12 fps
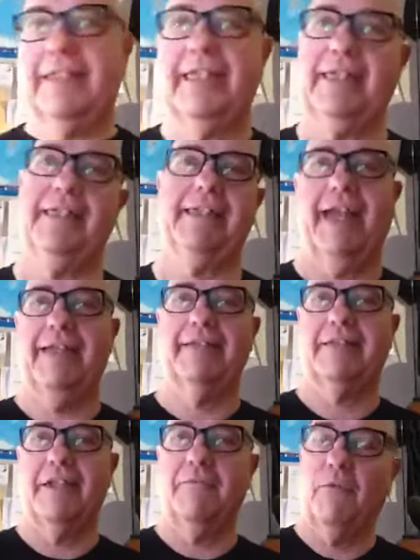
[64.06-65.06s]
Steely Dan and
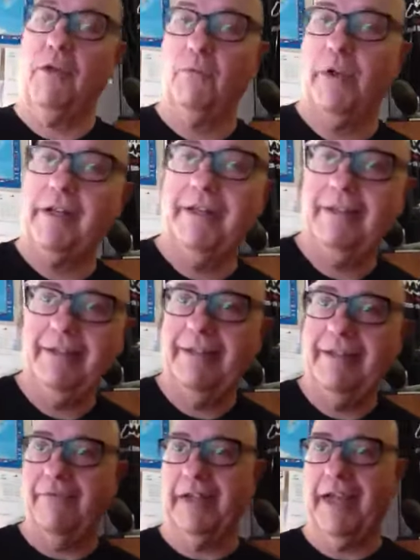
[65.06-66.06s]
Steve Winwood
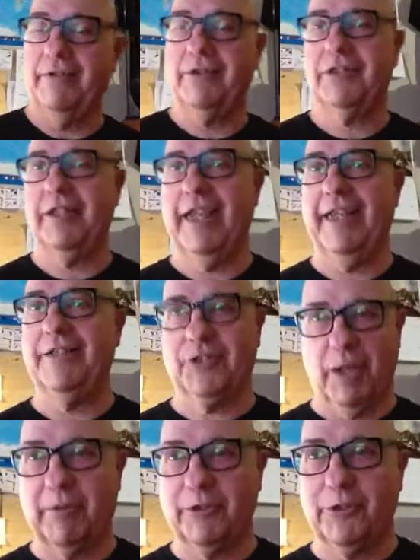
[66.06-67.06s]
have announced a
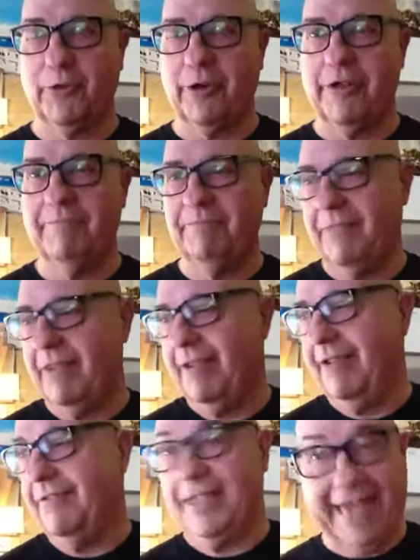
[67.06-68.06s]
summer tour.
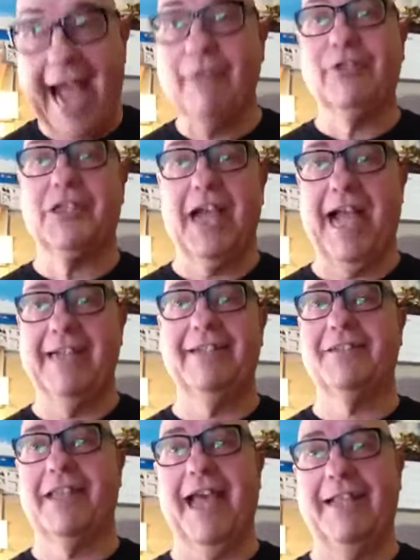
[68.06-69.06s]
The downside
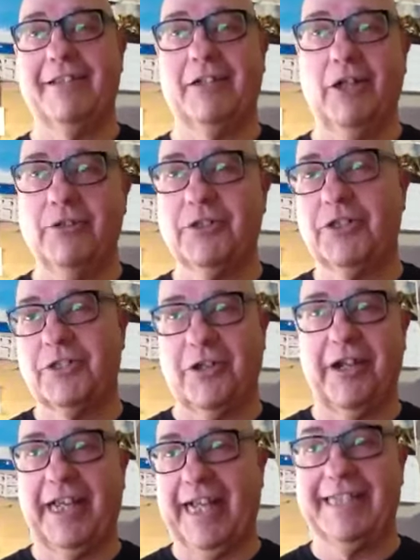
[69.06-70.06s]
is that the closest they're
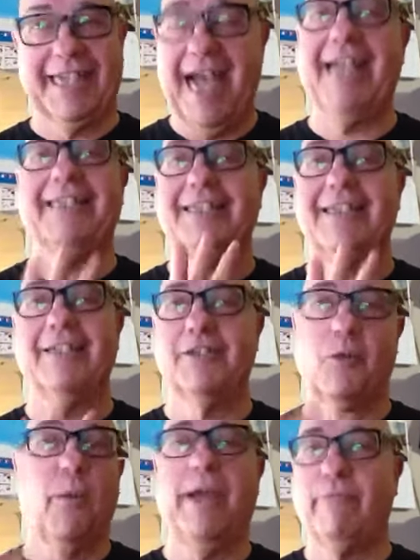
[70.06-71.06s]
going to get to us is
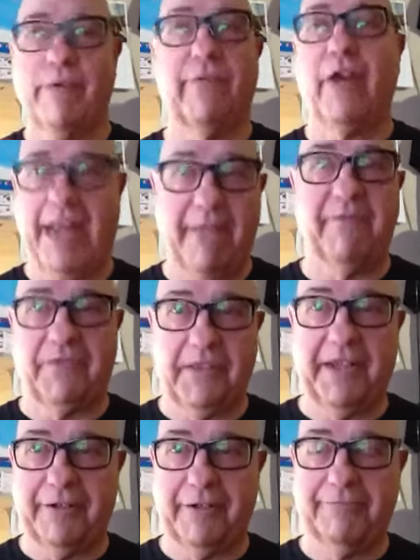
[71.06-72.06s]
the White River
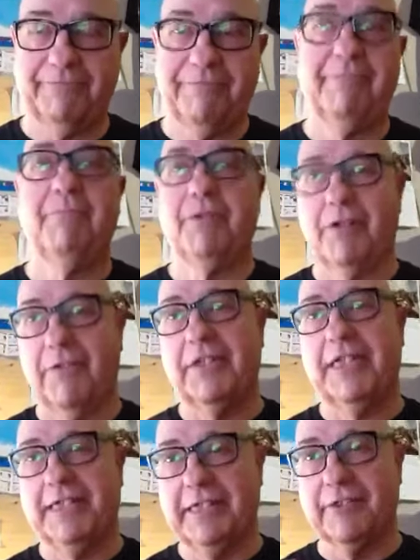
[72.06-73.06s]
Amphitheater, but all the
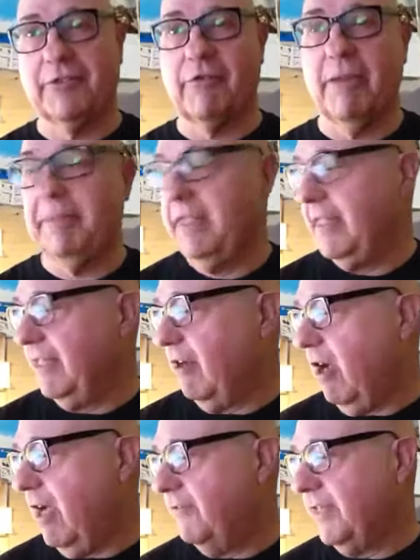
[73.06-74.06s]
details are up
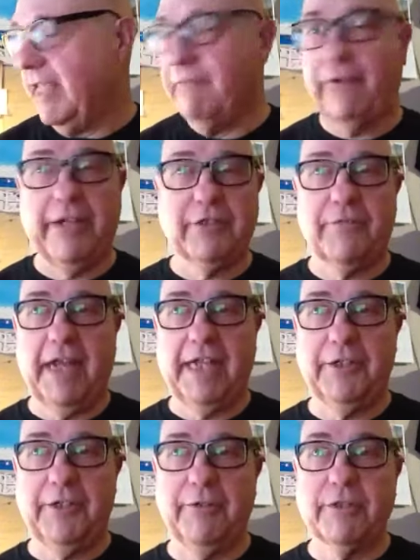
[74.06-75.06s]
on the Fraser
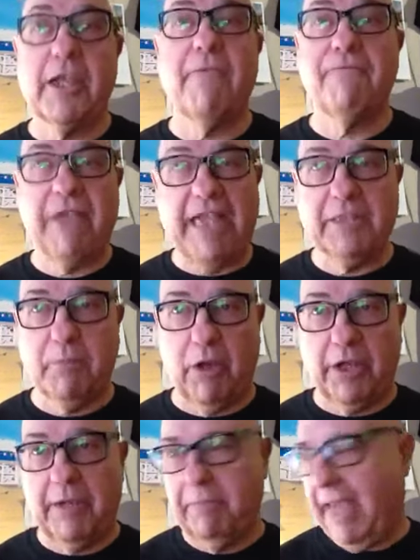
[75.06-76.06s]
Valley News
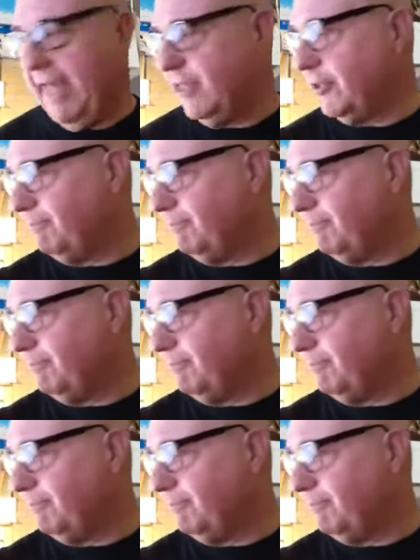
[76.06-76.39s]
Facebook page.